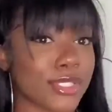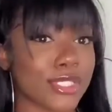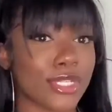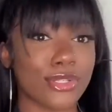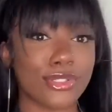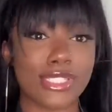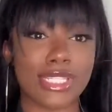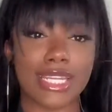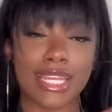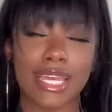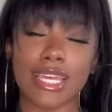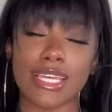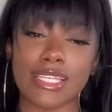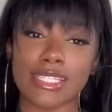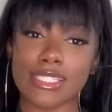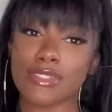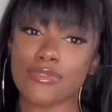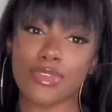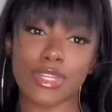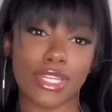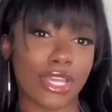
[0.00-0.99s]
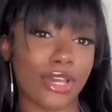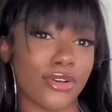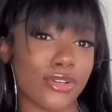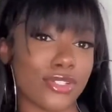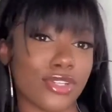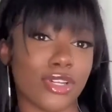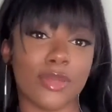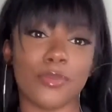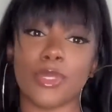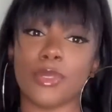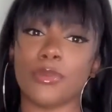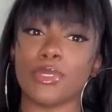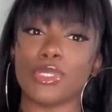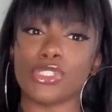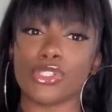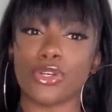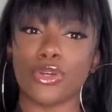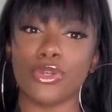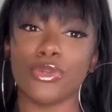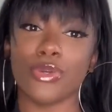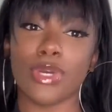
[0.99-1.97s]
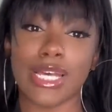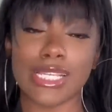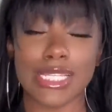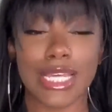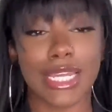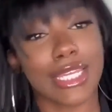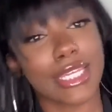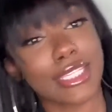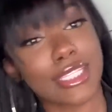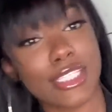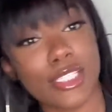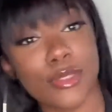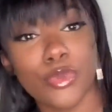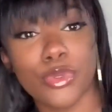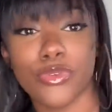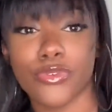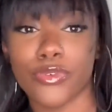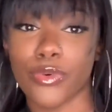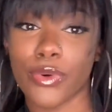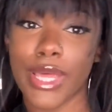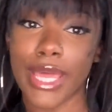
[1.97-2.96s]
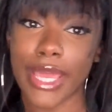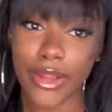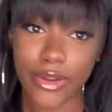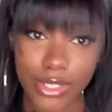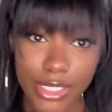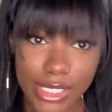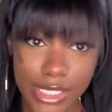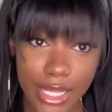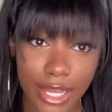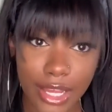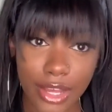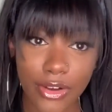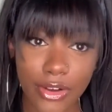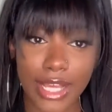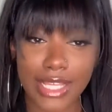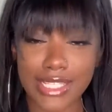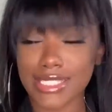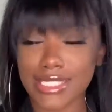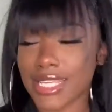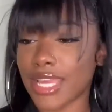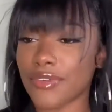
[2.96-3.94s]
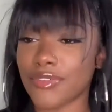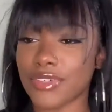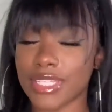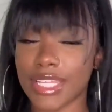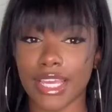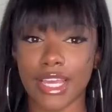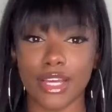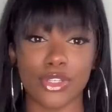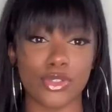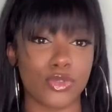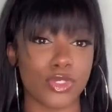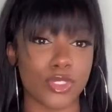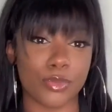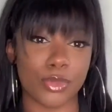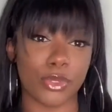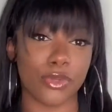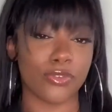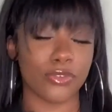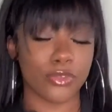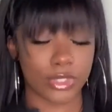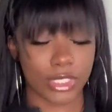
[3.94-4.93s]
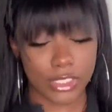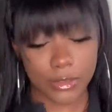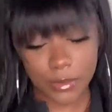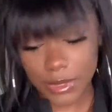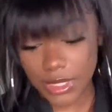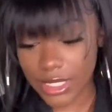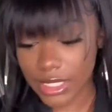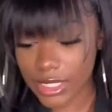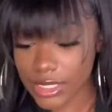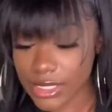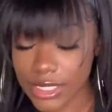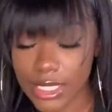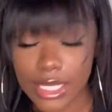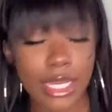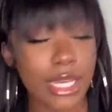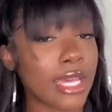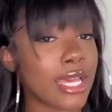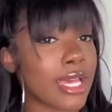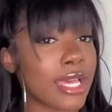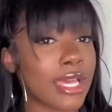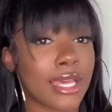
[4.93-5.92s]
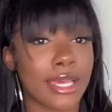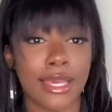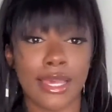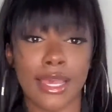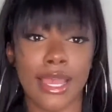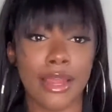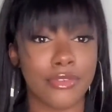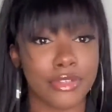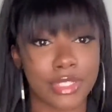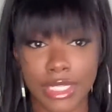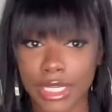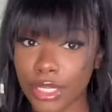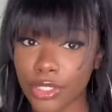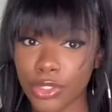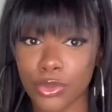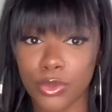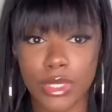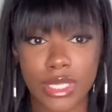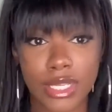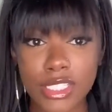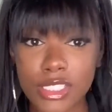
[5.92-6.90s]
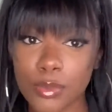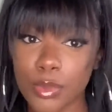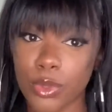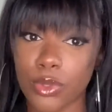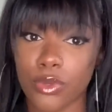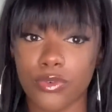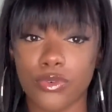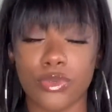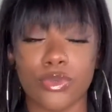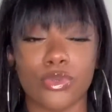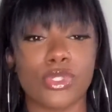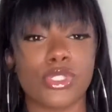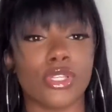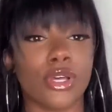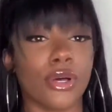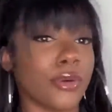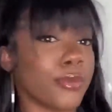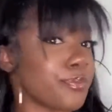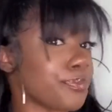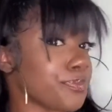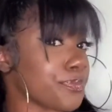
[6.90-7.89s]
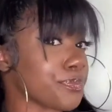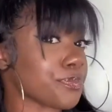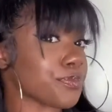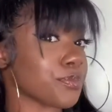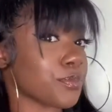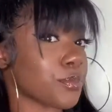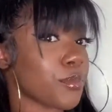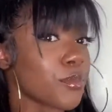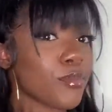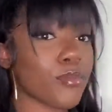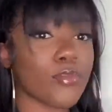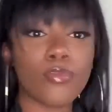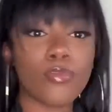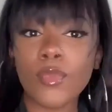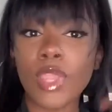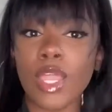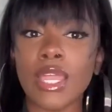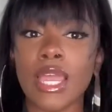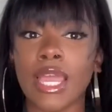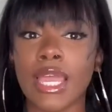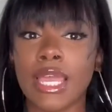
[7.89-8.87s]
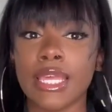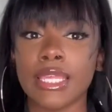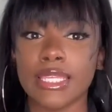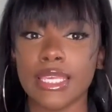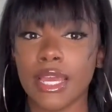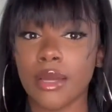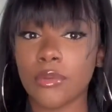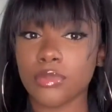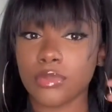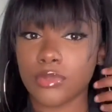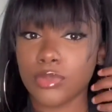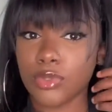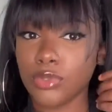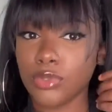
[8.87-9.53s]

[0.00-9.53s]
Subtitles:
So today's video is going to be me showing you guys how to get this beautiful hairstyle. I say everything I do is beautiful. That's because everything I do is beautiful. So yeah,